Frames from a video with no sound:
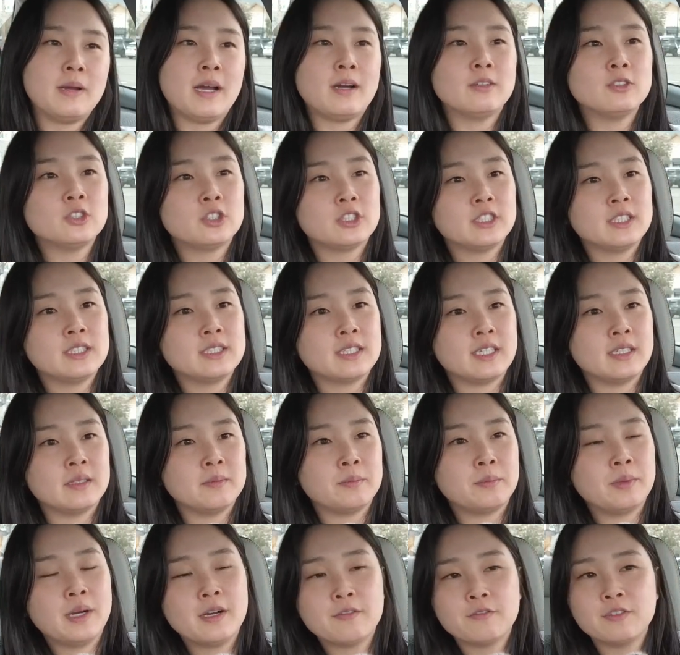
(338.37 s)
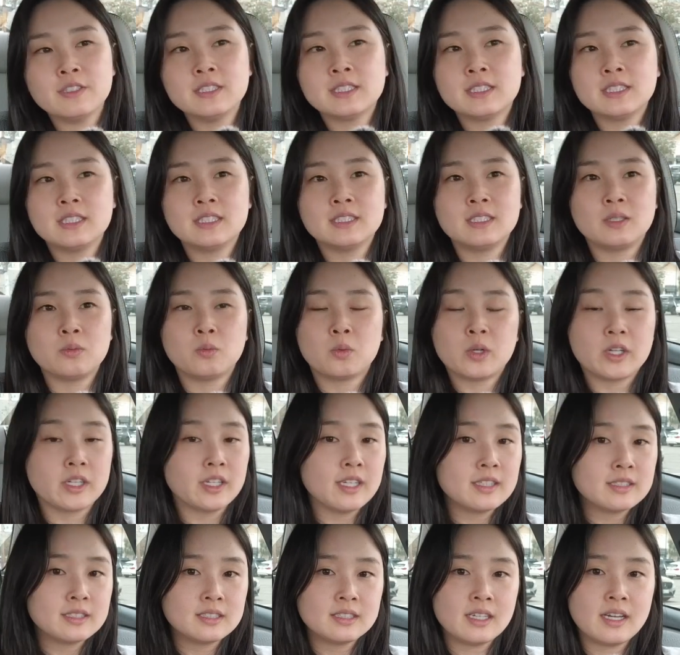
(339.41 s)
boundaries and preferences and
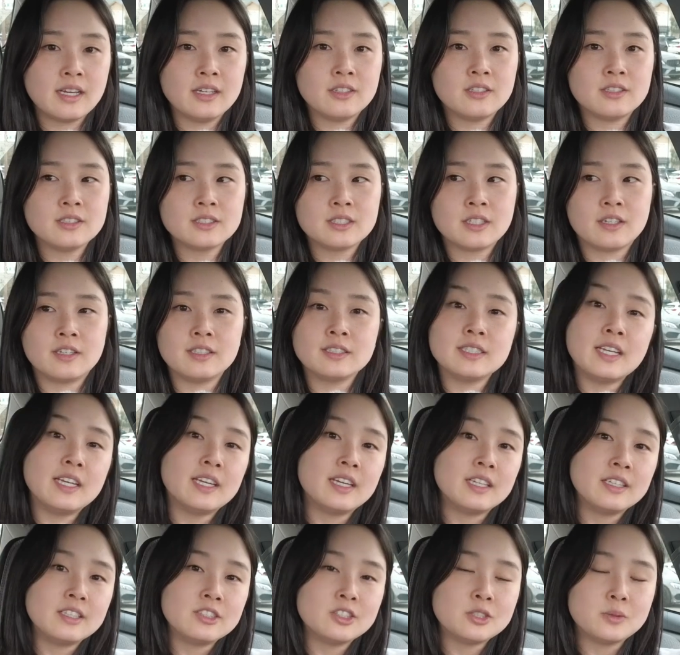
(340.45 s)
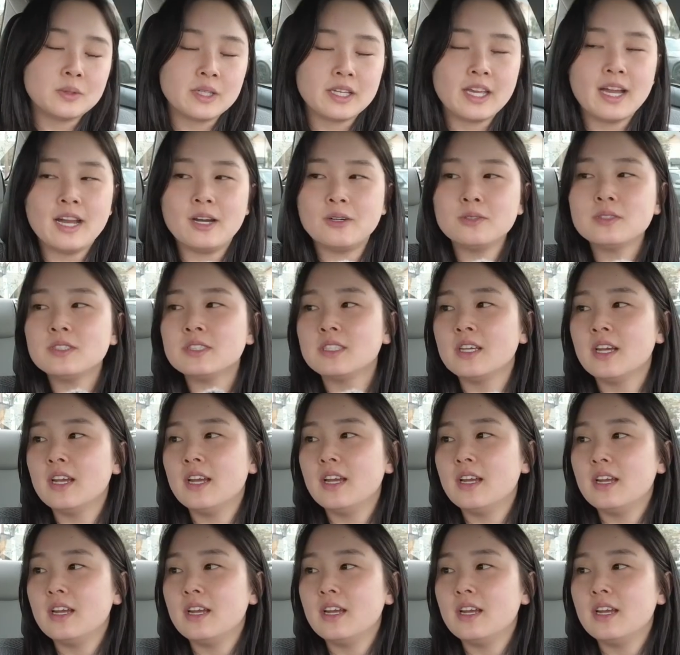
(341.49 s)
working styles are taken into account